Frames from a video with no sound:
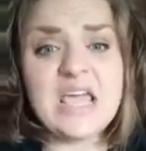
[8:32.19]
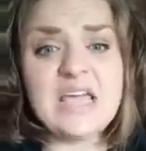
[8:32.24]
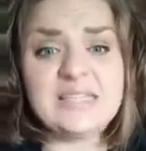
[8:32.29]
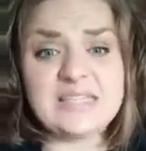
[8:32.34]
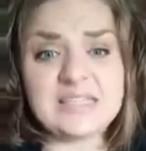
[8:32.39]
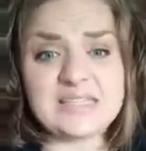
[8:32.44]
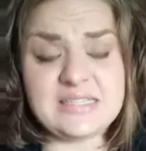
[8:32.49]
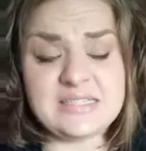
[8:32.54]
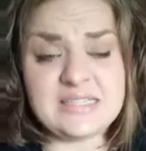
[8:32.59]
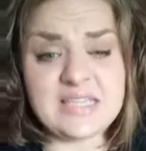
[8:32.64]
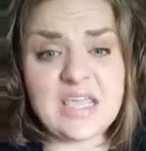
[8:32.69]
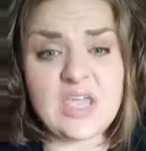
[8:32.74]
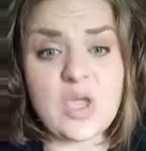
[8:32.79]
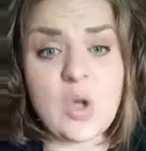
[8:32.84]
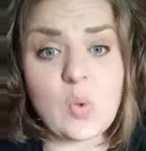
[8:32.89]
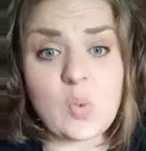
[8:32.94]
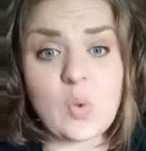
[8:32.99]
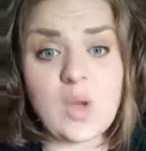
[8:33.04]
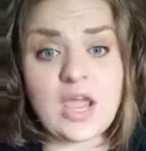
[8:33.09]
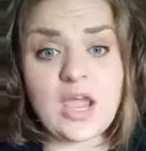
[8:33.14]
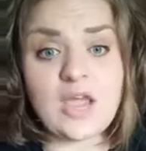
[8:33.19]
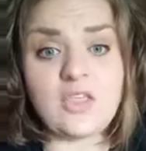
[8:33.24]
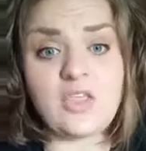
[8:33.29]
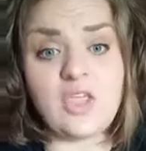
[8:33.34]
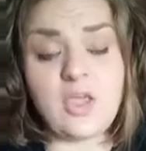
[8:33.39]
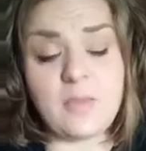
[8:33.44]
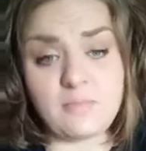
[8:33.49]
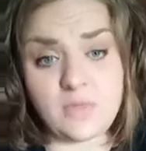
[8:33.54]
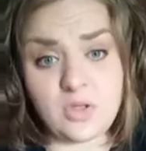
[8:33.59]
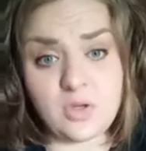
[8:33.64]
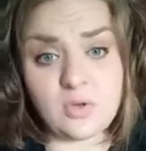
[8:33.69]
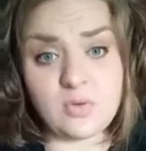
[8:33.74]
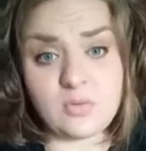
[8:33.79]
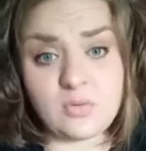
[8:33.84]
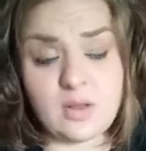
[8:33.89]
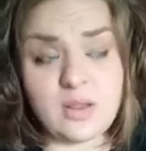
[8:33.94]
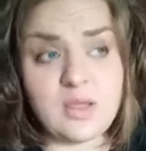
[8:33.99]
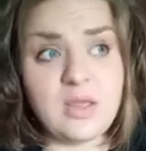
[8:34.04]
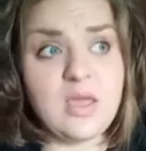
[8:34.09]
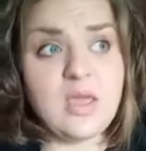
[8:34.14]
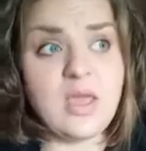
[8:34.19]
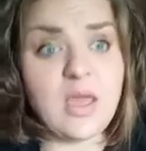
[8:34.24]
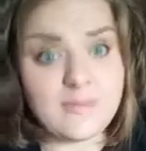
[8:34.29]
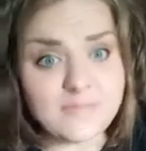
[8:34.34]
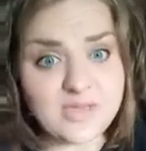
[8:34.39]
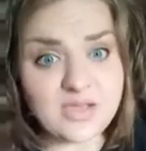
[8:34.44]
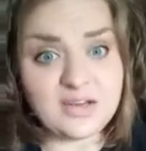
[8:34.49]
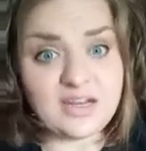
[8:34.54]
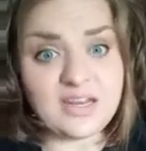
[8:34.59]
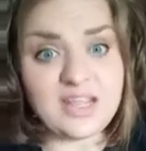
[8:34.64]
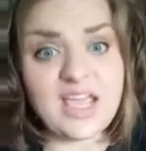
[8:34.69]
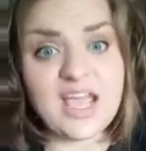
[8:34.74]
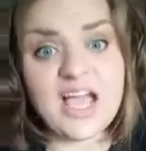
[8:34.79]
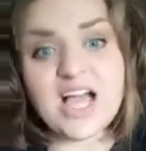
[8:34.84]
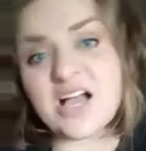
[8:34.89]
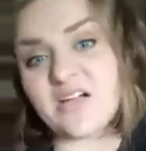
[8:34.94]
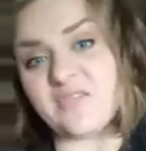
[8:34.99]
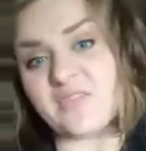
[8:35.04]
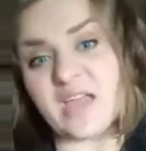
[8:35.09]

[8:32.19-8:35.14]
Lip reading: to see where the immunity of